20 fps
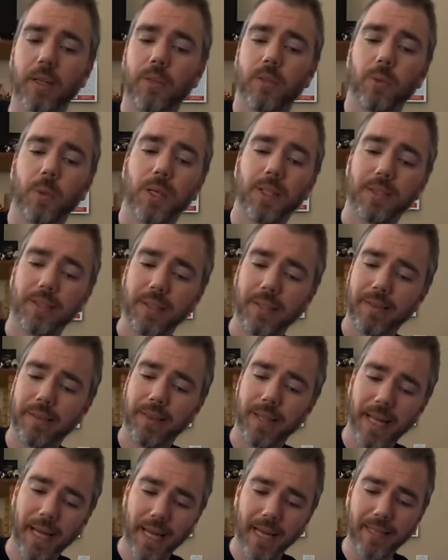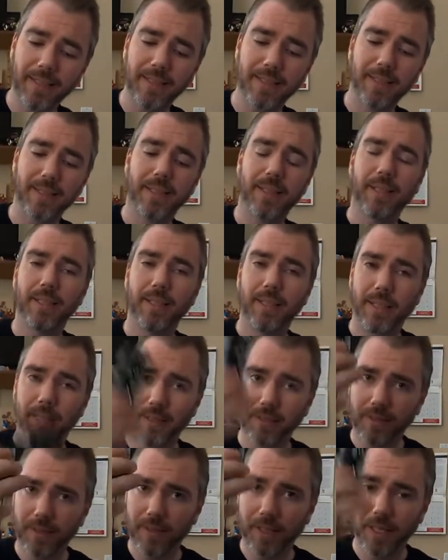So I send that
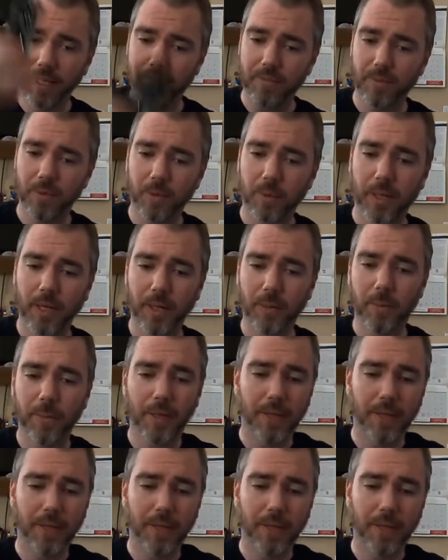into the headphone amp,